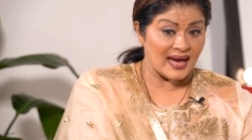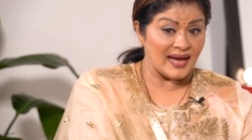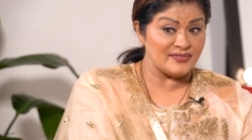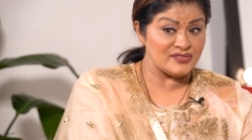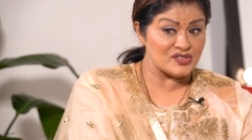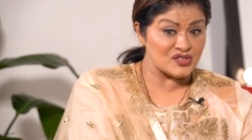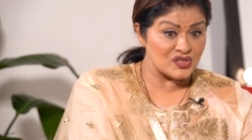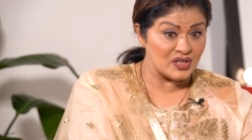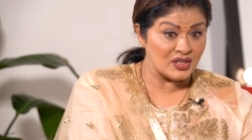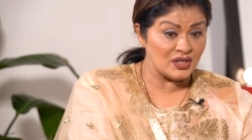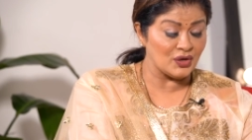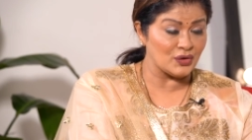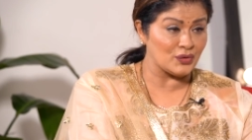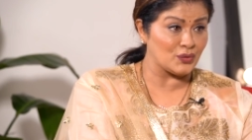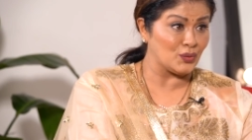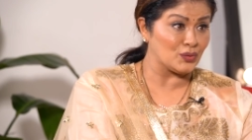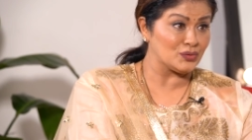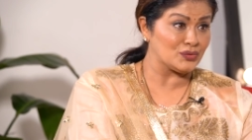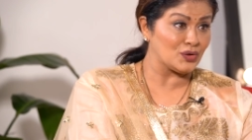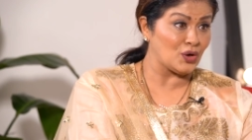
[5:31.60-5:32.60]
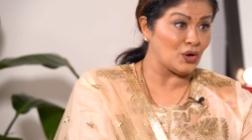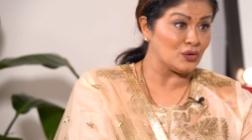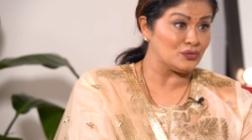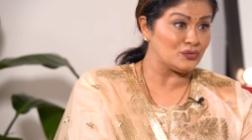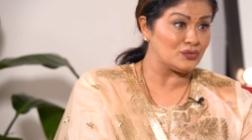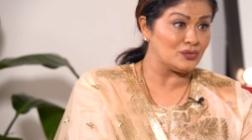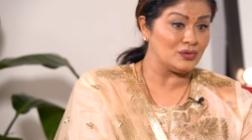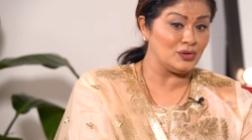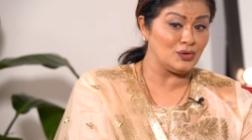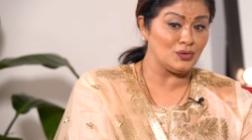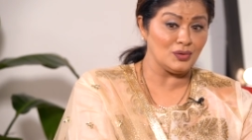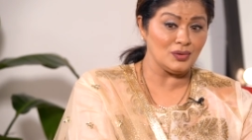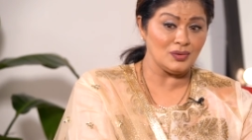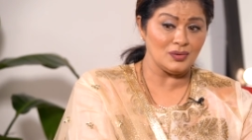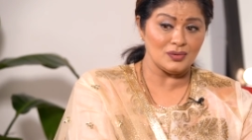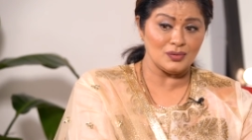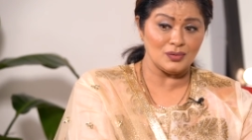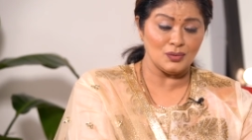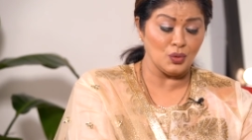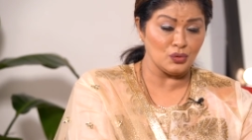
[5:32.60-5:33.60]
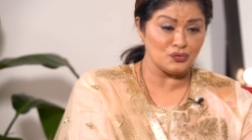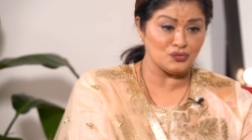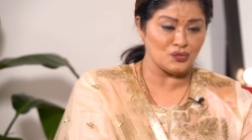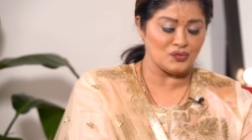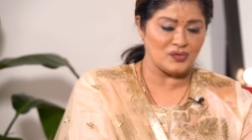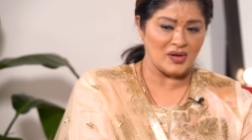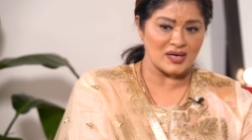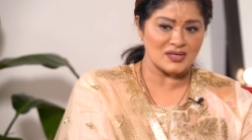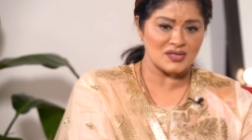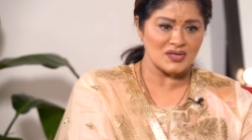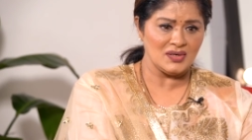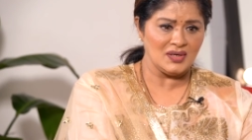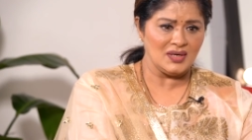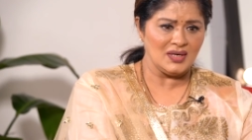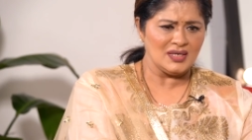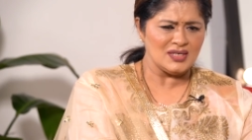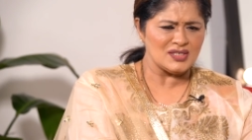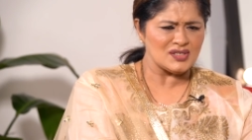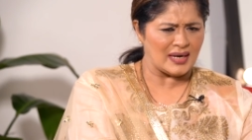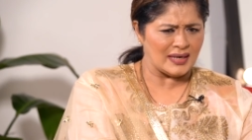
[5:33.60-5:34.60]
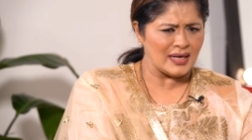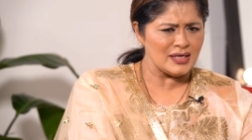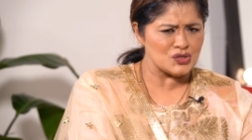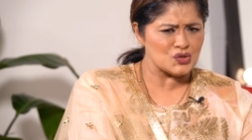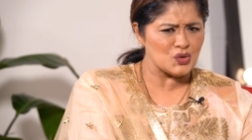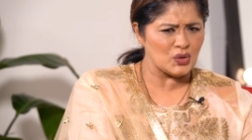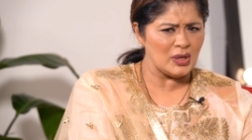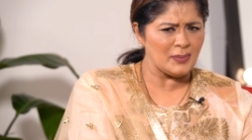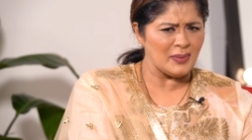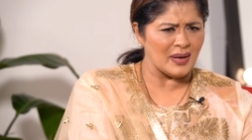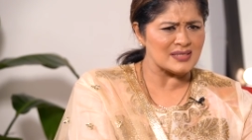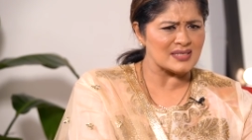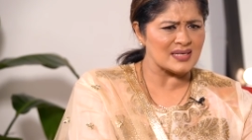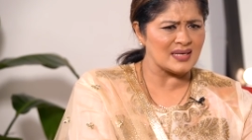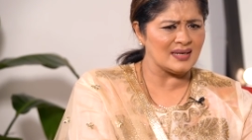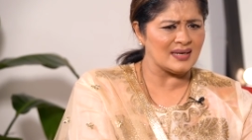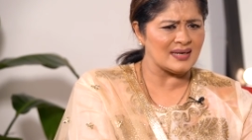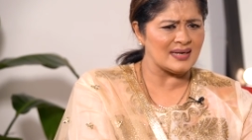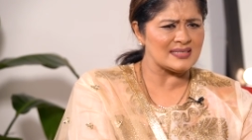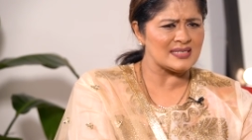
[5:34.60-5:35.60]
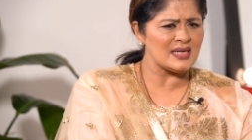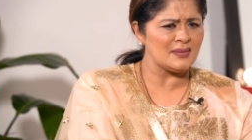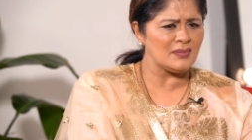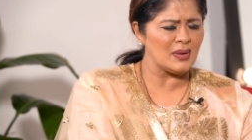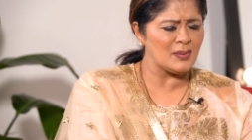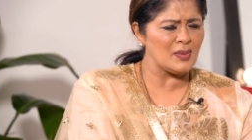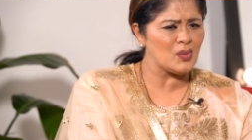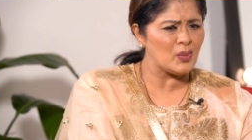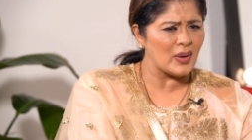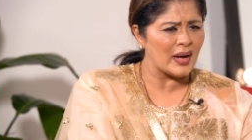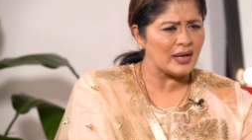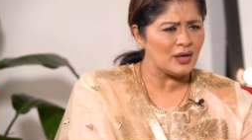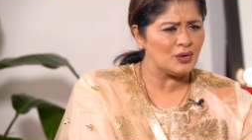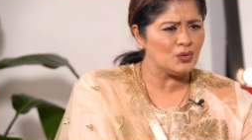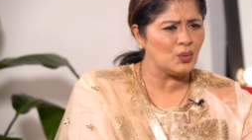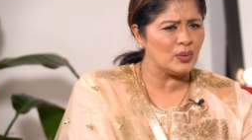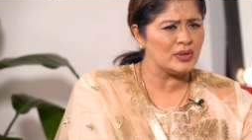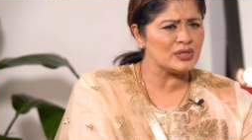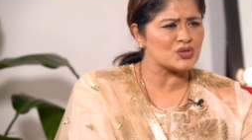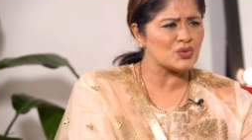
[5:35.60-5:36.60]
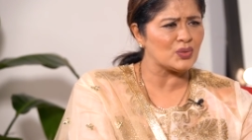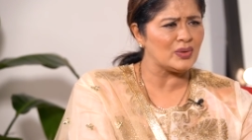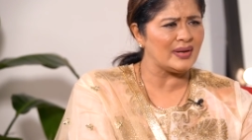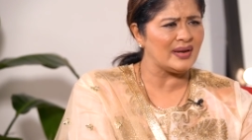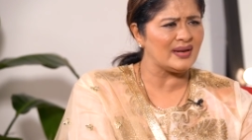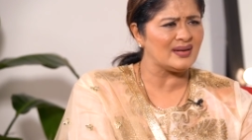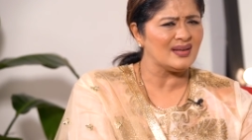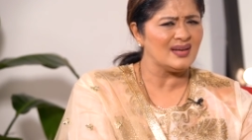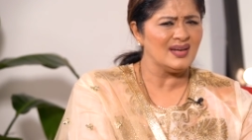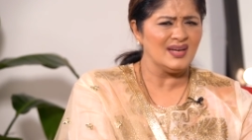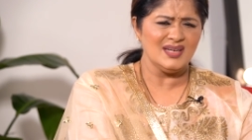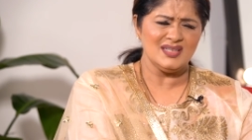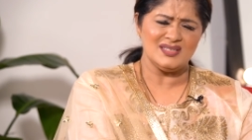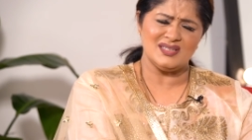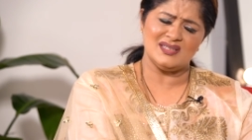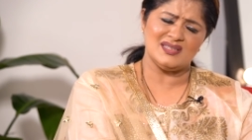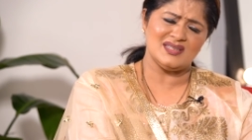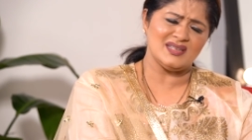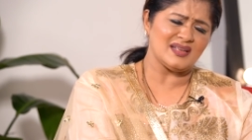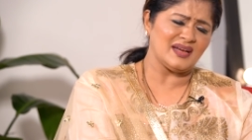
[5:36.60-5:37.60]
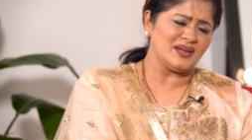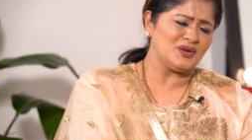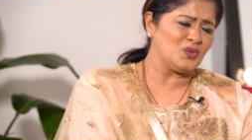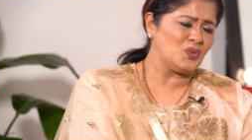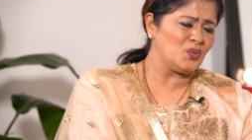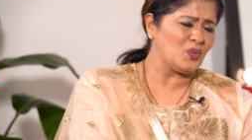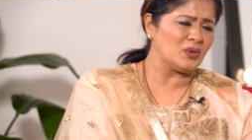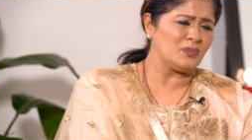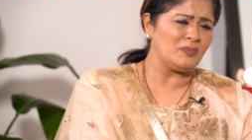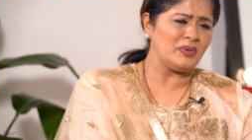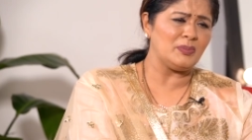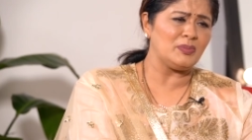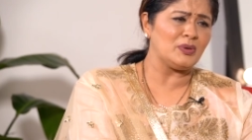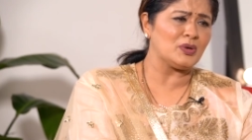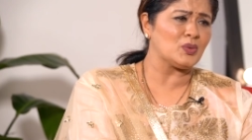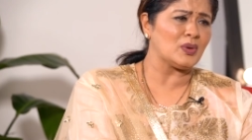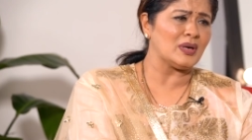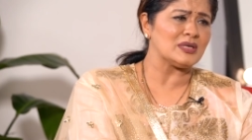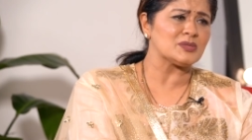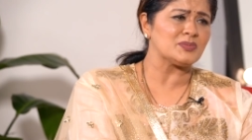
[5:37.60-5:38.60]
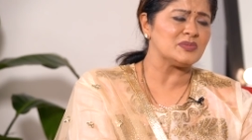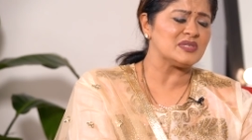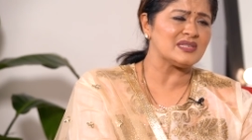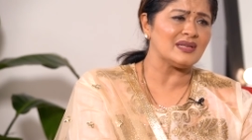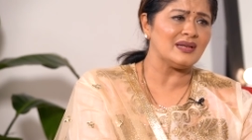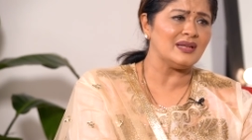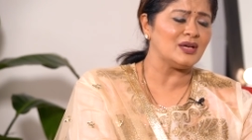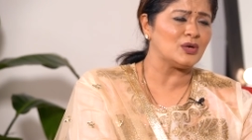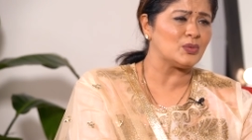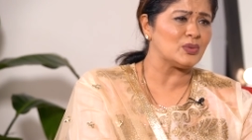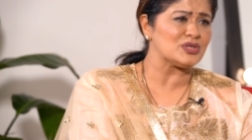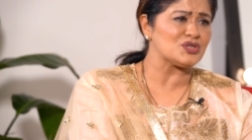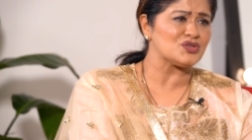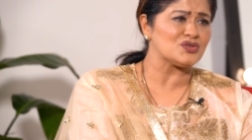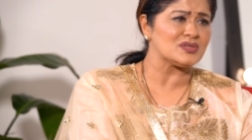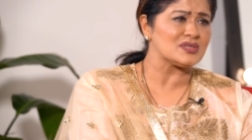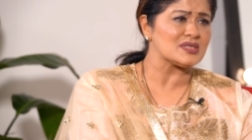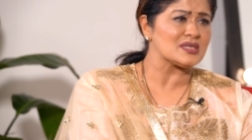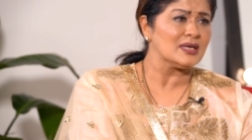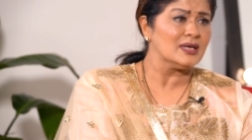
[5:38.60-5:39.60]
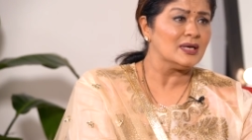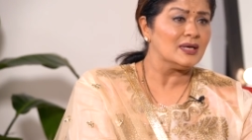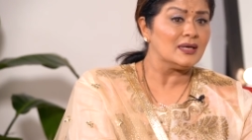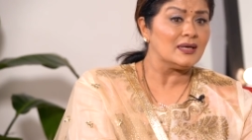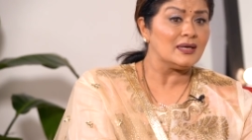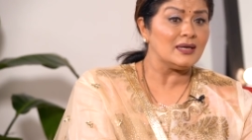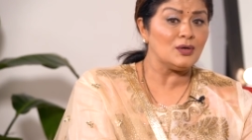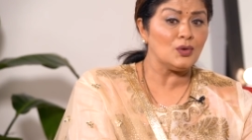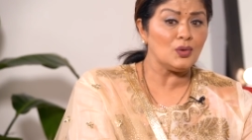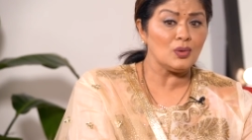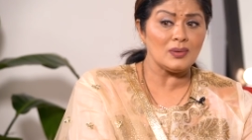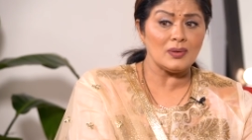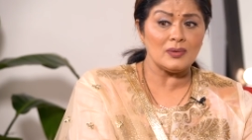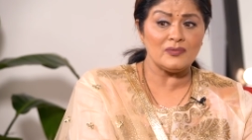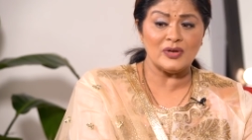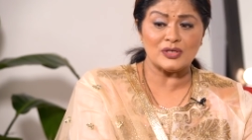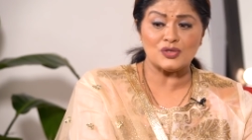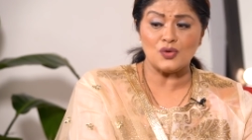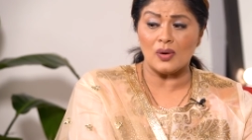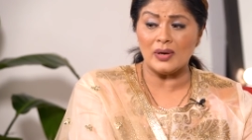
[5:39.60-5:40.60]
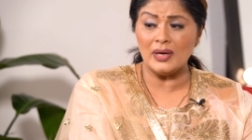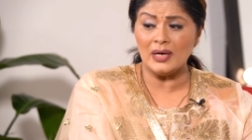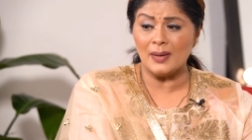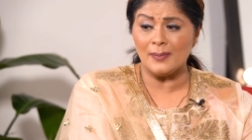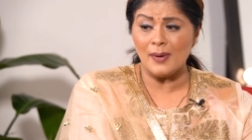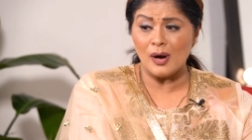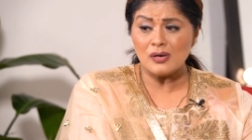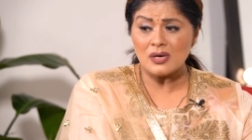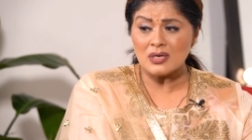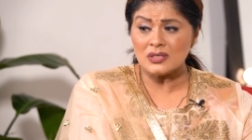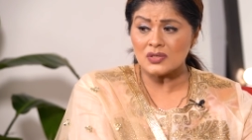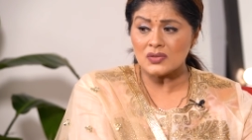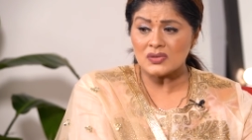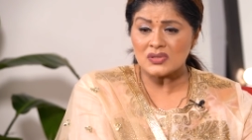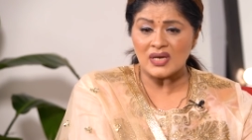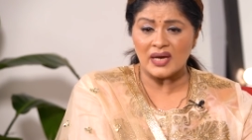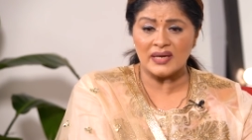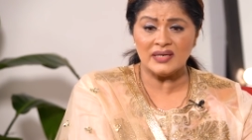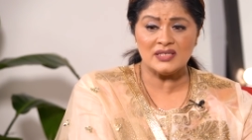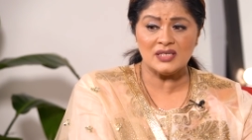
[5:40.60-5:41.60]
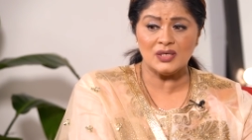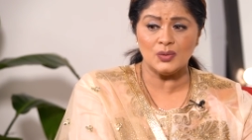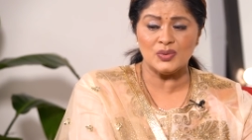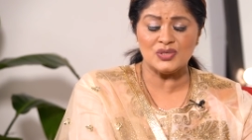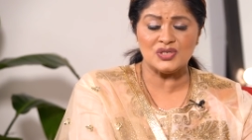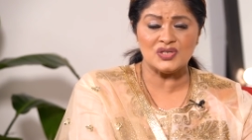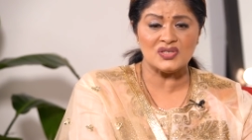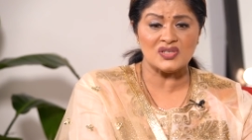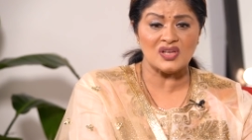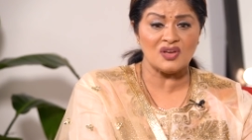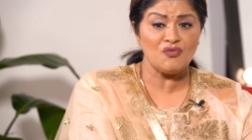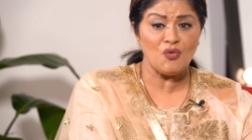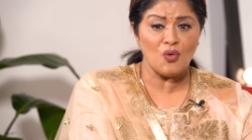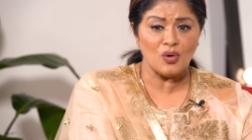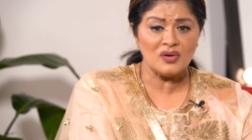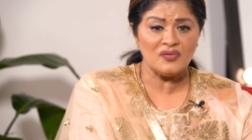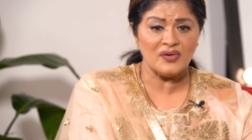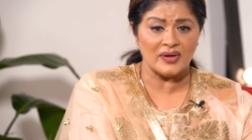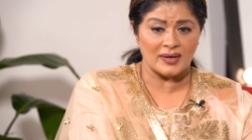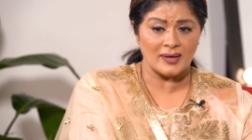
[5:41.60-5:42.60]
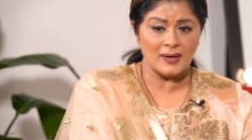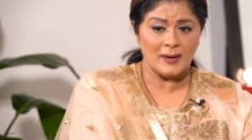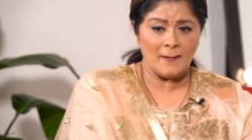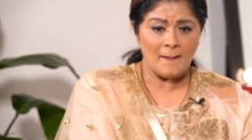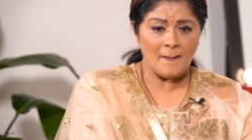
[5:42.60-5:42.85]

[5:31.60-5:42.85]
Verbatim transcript: I have seen her go, gone, you know, go through that. So, and I used to keep asking her, I said, Mama, why are you going so late? She says, I don't want people to ask me silly questions. You know, we are talking about a society which is evolving.